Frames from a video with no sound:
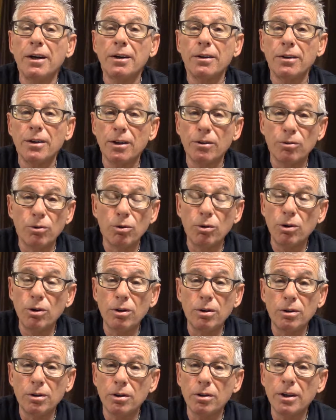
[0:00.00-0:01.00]
they're
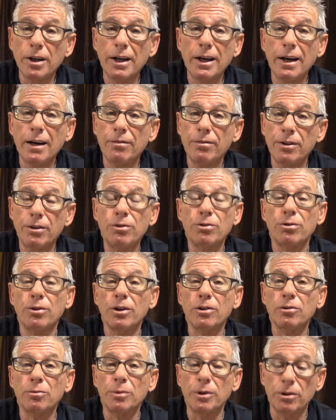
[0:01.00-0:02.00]
all going to have
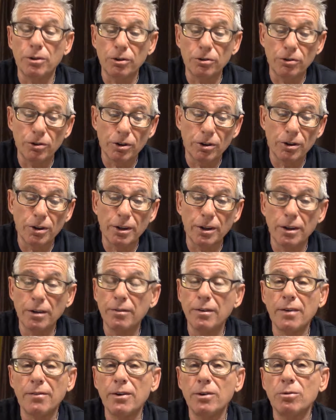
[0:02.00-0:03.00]
interest, because you're going to give
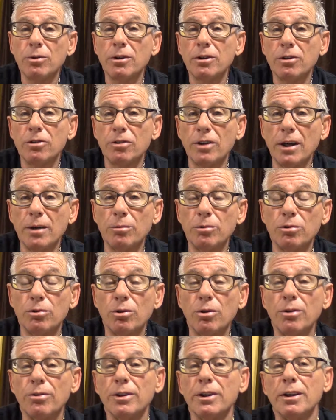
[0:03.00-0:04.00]
everyone the same
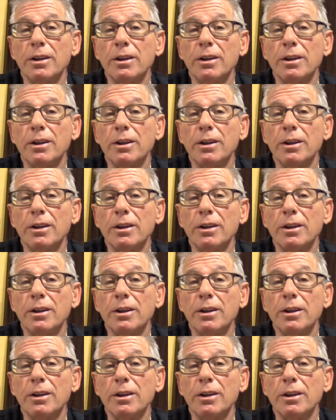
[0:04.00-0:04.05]
story.